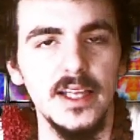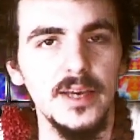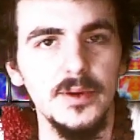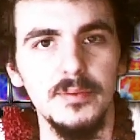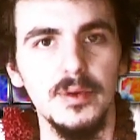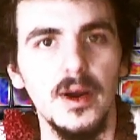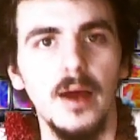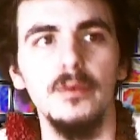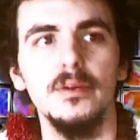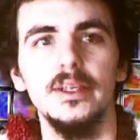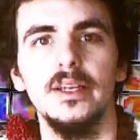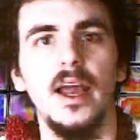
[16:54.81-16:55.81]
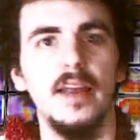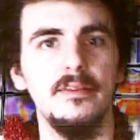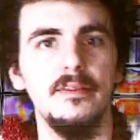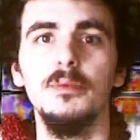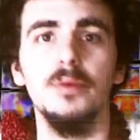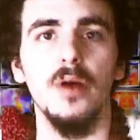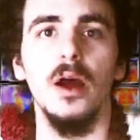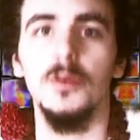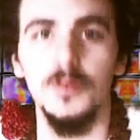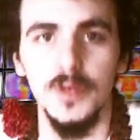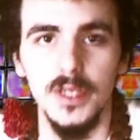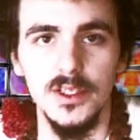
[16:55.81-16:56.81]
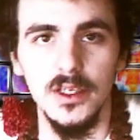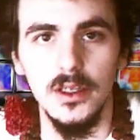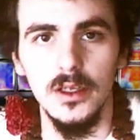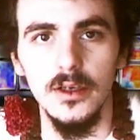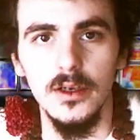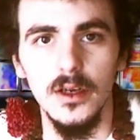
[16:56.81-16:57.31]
they would probably not have any problem with each other.